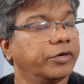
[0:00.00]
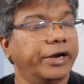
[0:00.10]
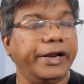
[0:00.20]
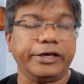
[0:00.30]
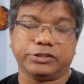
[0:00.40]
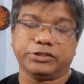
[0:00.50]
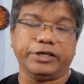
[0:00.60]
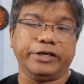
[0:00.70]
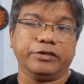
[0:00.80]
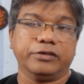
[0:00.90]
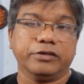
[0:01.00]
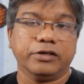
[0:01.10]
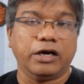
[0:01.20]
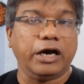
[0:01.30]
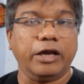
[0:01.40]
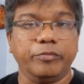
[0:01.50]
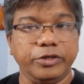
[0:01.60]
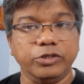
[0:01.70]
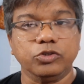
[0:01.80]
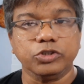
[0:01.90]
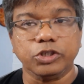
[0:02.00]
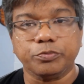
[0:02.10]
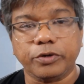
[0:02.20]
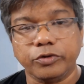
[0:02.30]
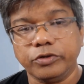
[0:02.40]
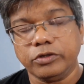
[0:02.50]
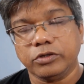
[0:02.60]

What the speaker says: next day. I am Indrajit Parvi.